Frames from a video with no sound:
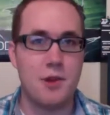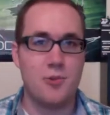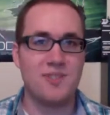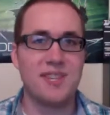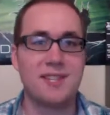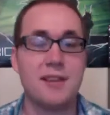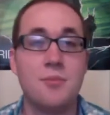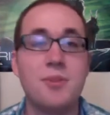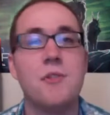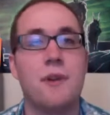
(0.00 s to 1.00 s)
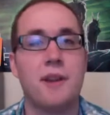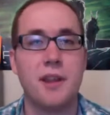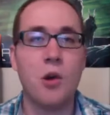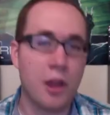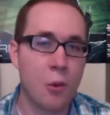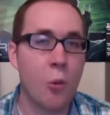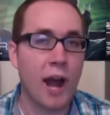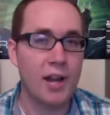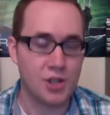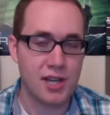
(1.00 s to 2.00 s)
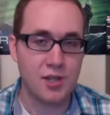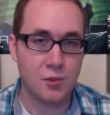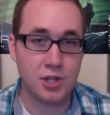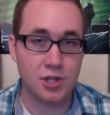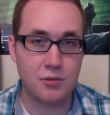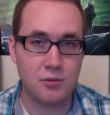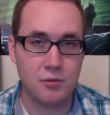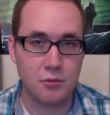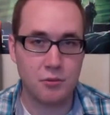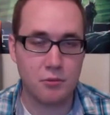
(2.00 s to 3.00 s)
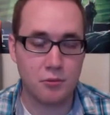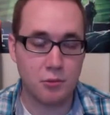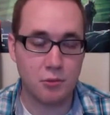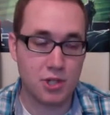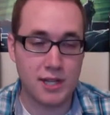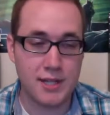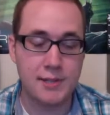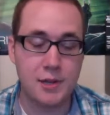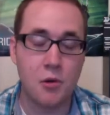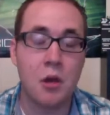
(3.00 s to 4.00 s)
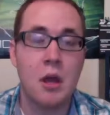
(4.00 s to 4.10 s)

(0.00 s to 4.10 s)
resistant, but then you find out like why she is what she is. So